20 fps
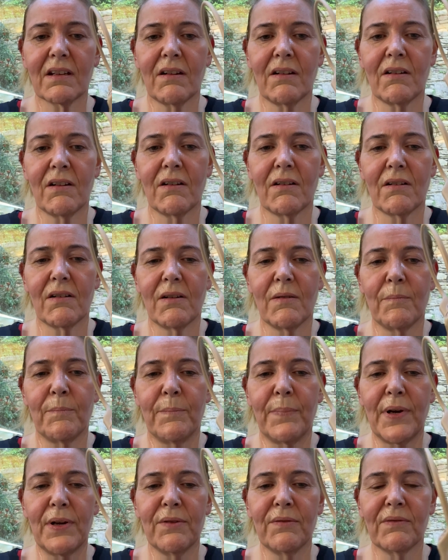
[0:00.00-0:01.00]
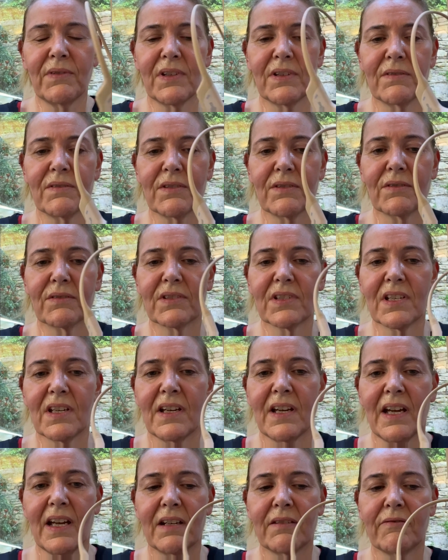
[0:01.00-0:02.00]
are bone conductor
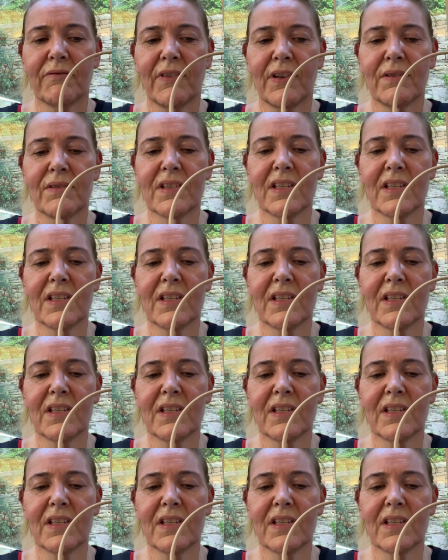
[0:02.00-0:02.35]
headphones.